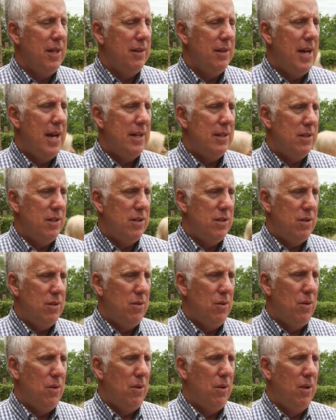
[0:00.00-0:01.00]
like that to
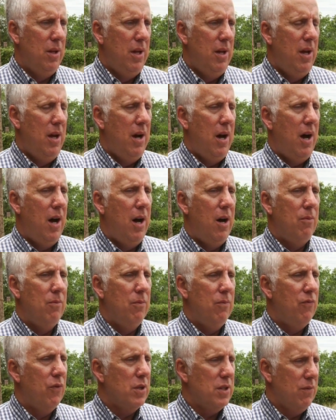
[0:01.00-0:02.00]
school,
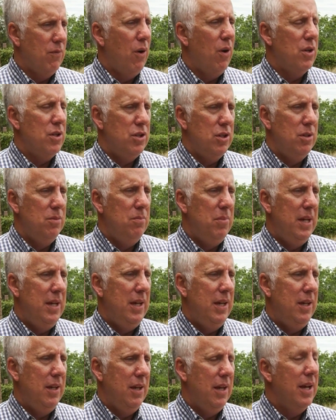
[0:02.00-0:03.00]
um, first of all, it should
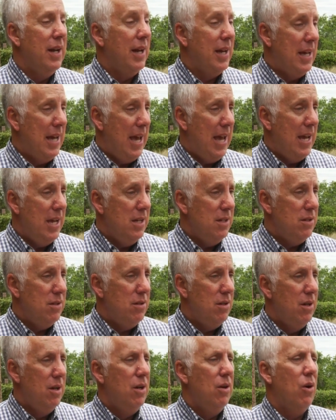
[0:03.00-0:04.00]
be in a
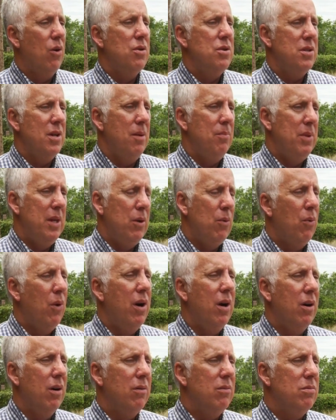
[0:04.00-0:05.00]
case or something
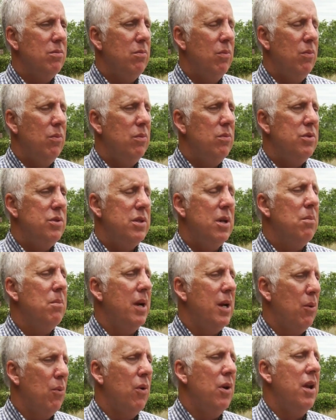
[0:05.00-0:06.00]
where
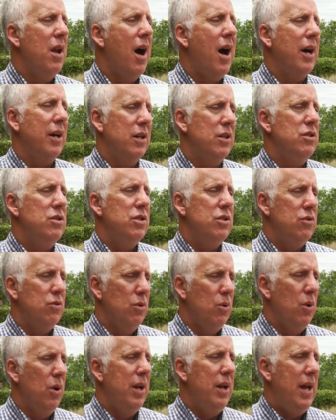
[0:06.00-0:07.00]
somebody would not
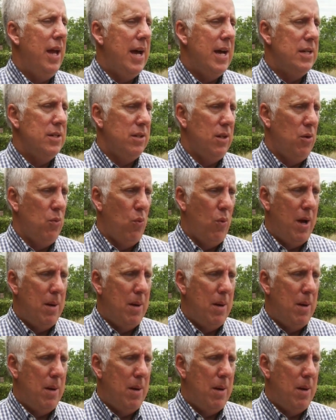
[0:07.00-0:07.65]
construe it as a